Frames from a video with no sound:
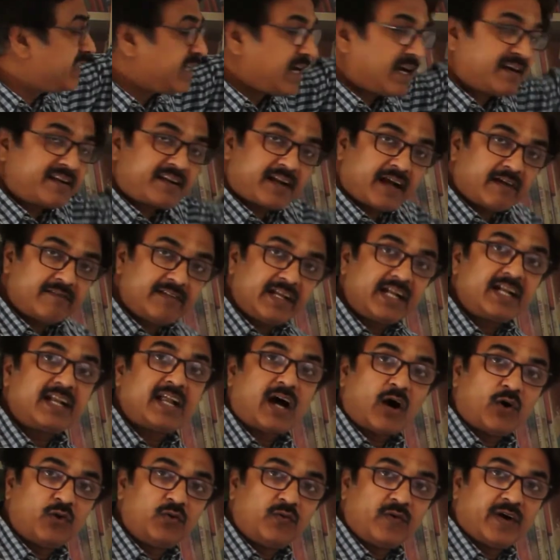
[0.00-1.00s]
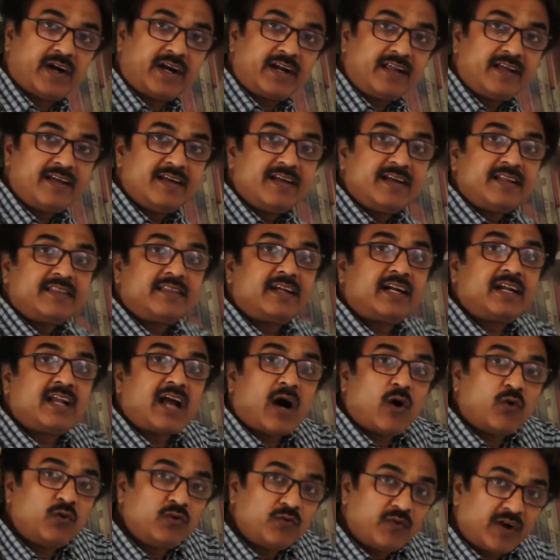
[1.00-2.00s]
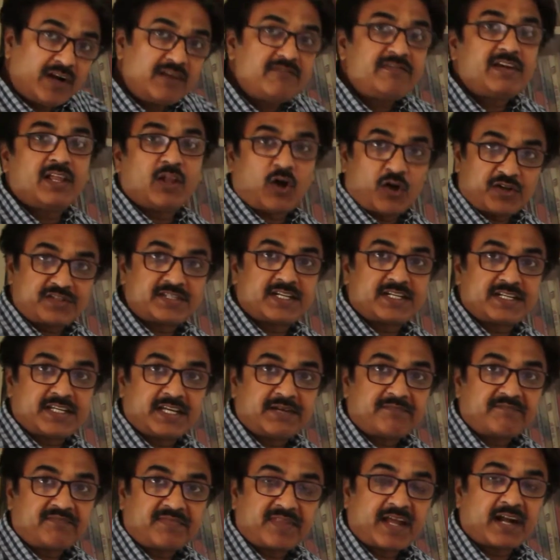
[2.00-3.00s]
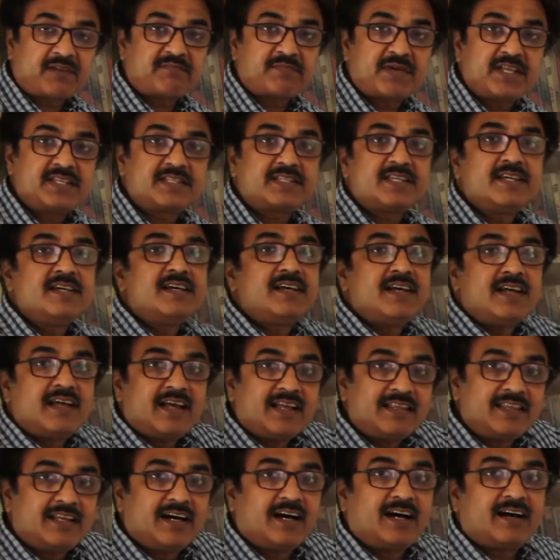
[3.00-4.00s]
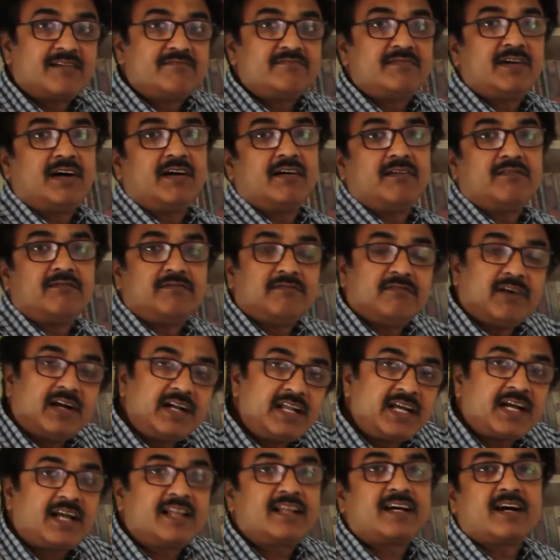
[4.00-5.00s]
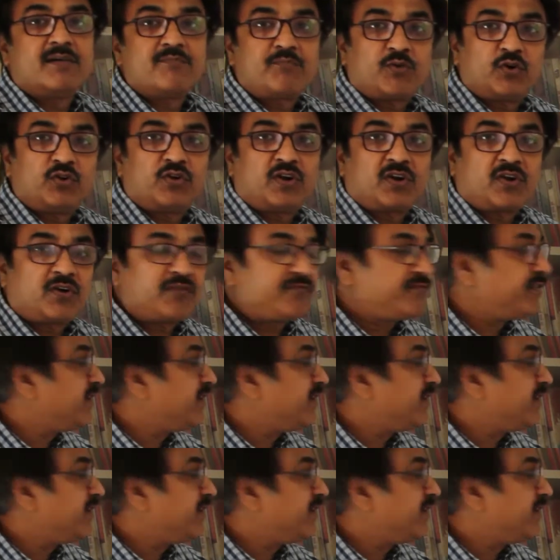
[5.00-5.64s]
they are traveling downward, the downward velocity, that means the vertical component of